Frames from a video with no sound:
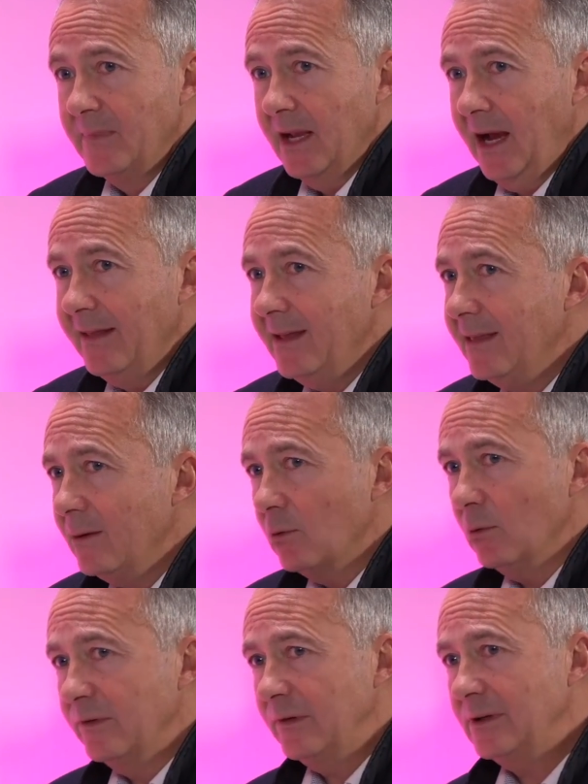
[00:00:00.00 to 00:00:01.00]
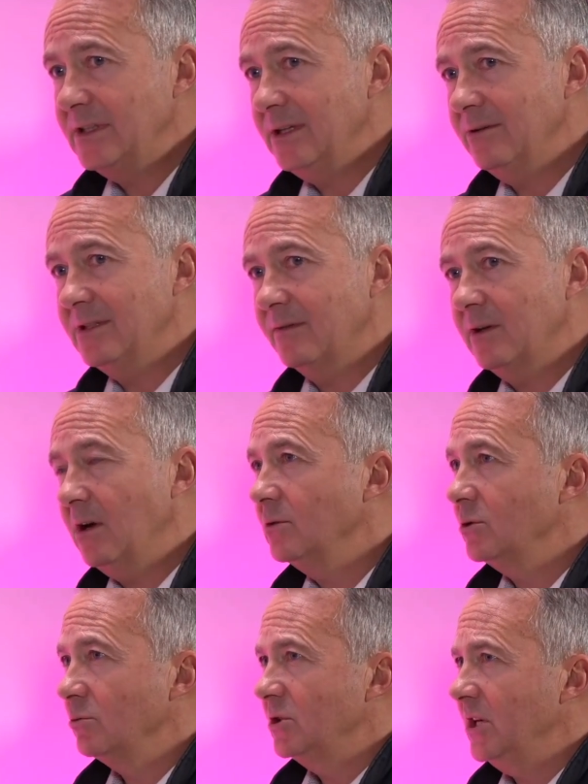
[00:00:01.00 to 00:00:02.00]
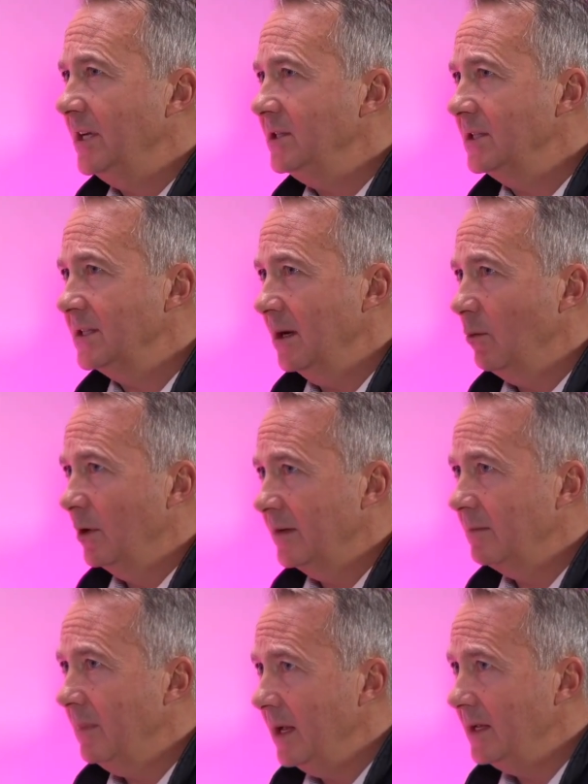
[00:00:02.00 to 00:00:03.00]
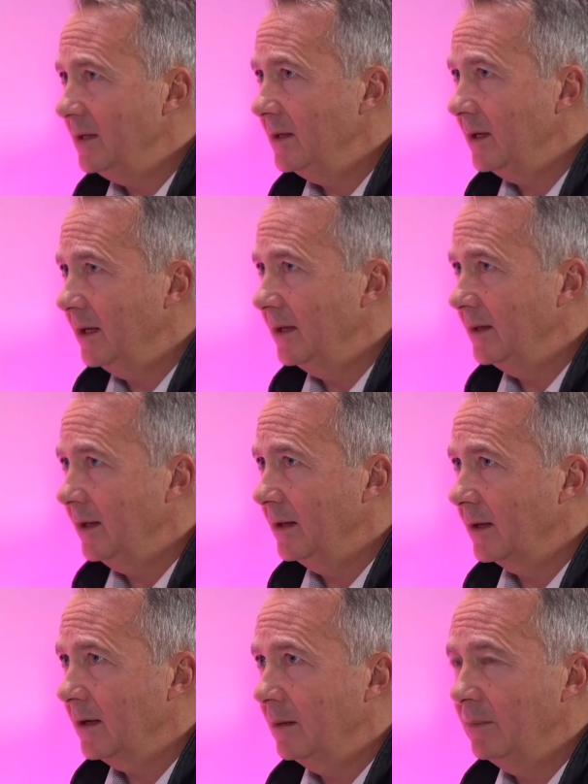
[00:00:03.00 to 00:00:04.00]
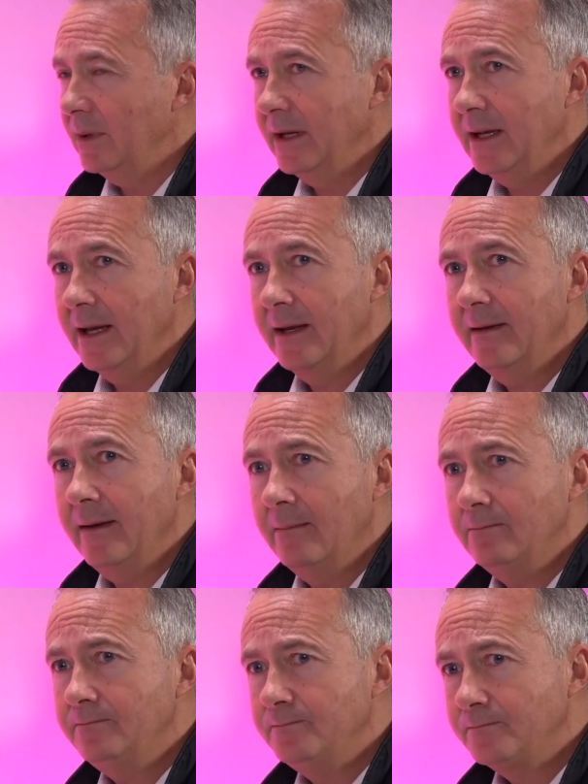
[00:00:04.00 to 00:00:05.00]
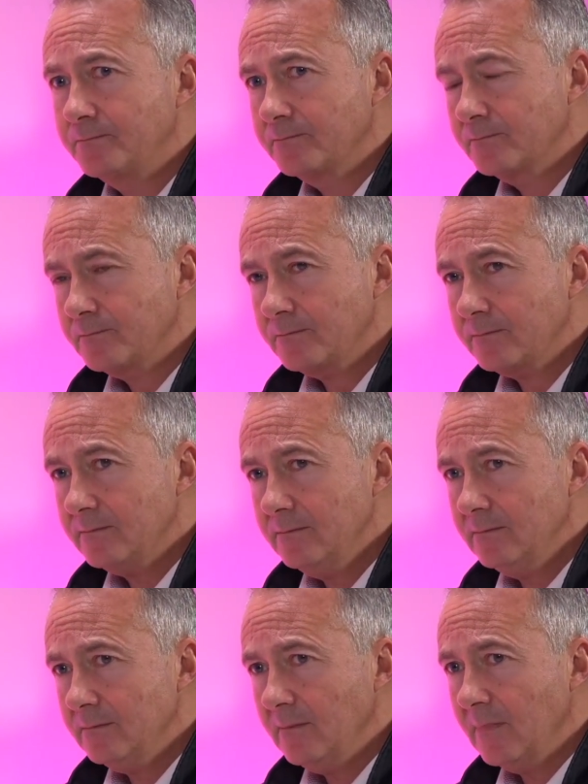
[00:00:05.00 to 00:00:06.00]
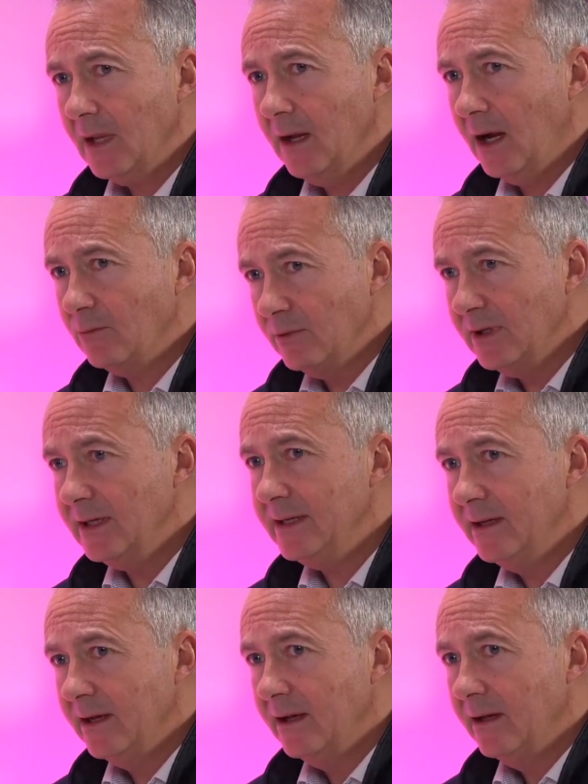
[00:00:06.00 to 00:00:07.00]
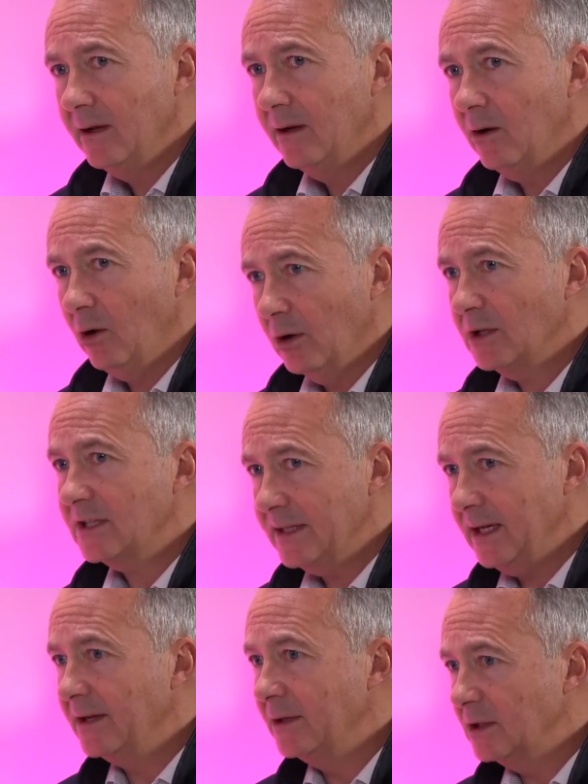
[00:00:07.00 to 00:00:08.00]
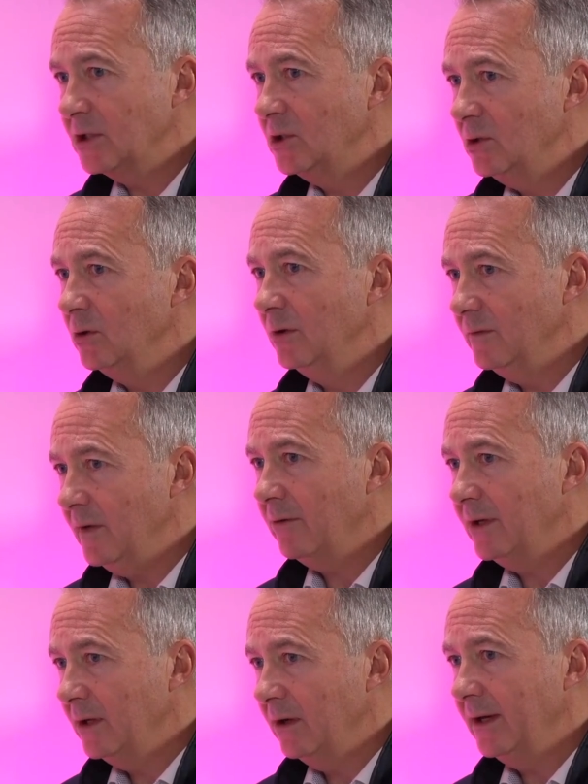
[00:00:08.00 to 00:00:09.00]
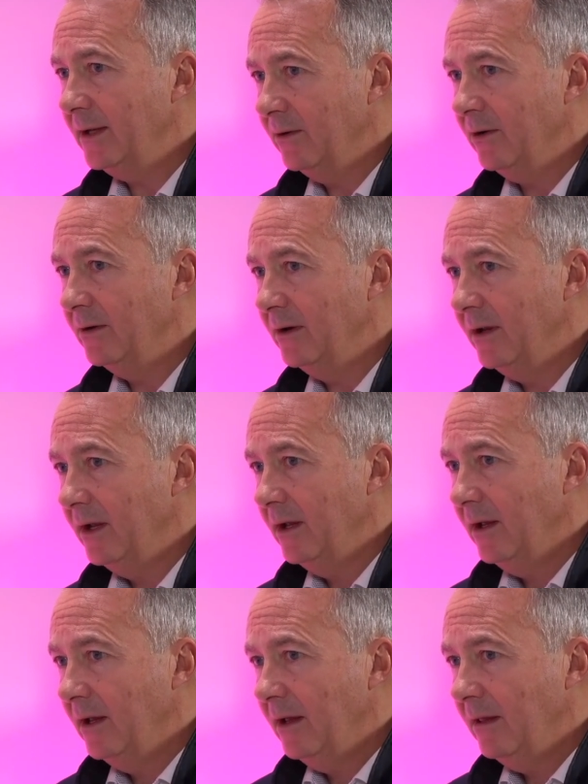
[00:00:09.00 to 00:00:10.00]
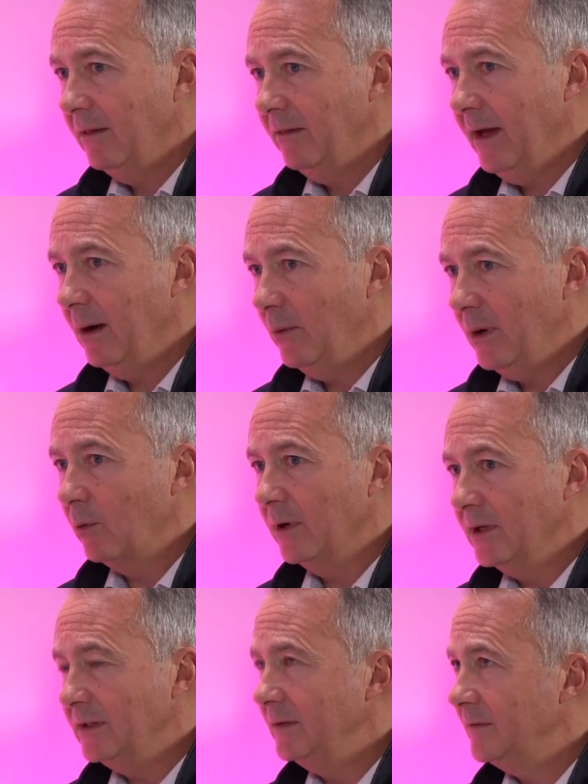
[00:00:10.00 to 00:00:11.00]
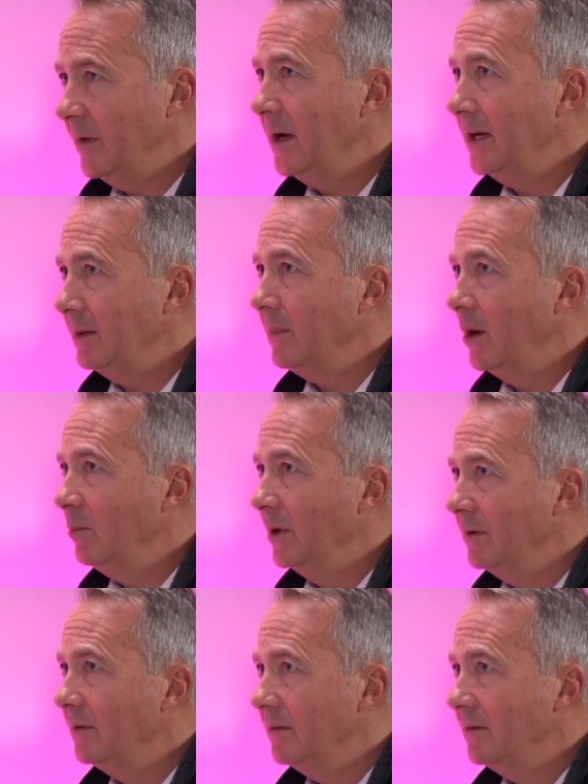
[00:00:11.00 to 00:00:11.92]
And then there were also a series of cultural changes I wanted to make in the company. And I really honestly understood very early on that we were in a defining moment,